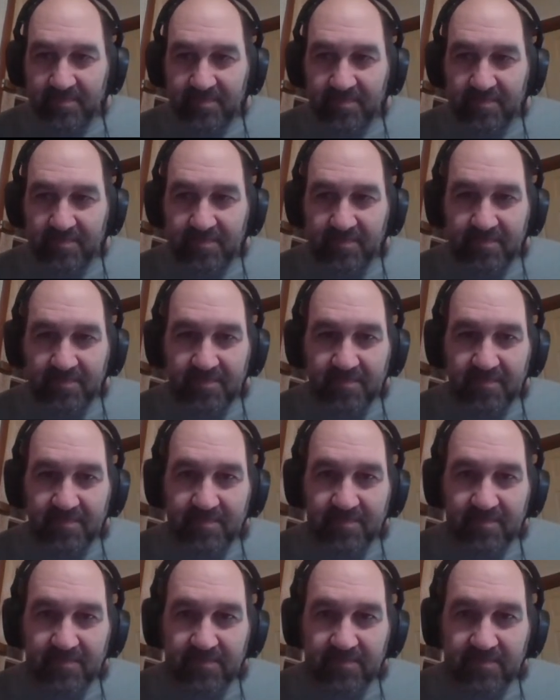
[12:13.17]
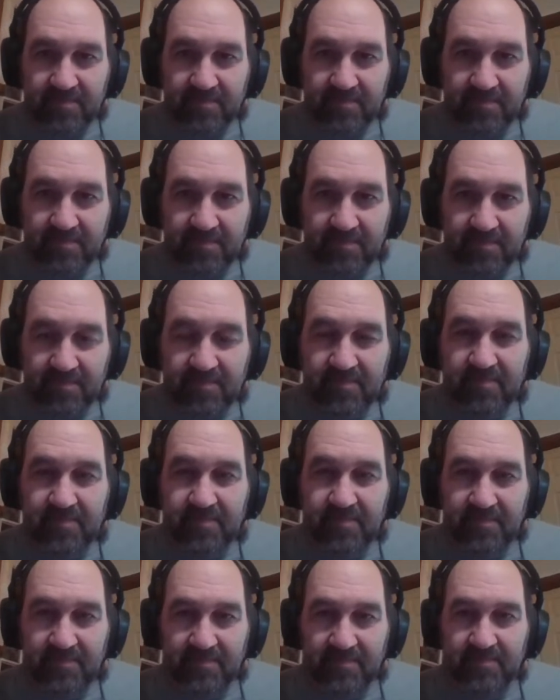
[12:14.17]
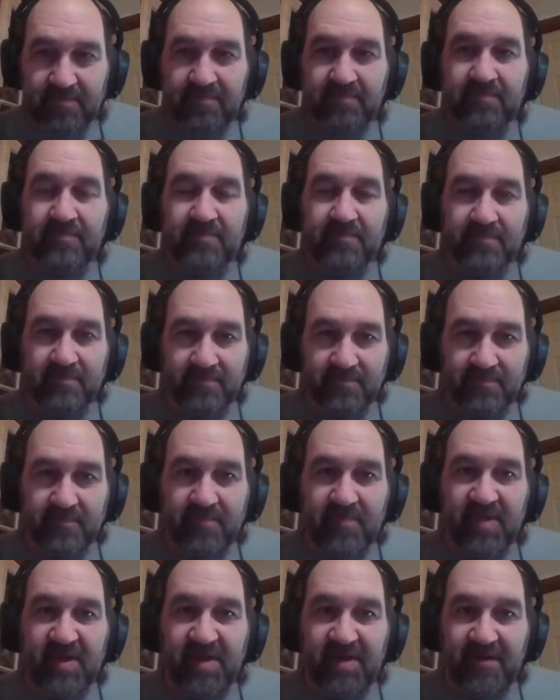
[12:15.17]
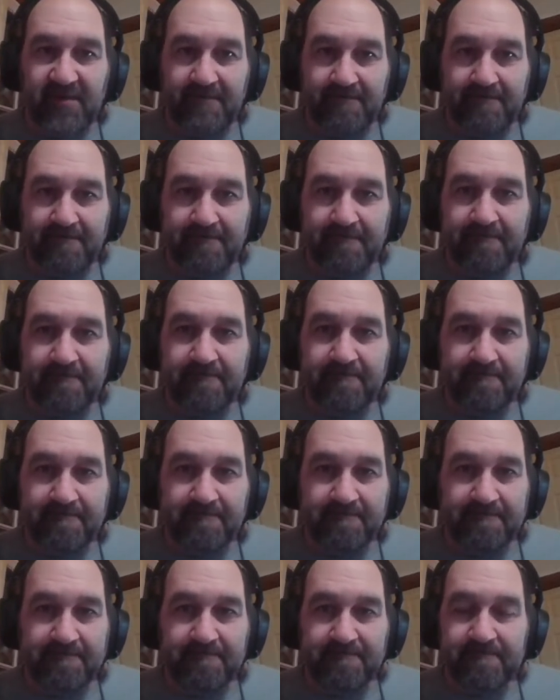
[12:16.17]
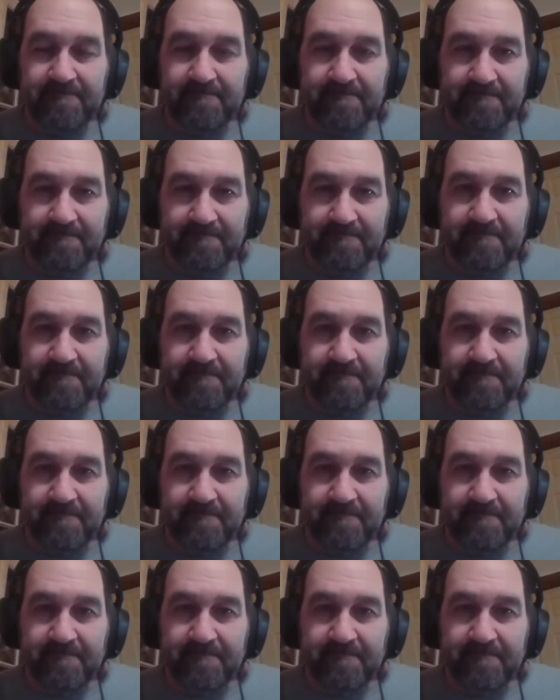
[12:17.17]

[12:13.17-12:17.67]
No words are spoken by the person on screen.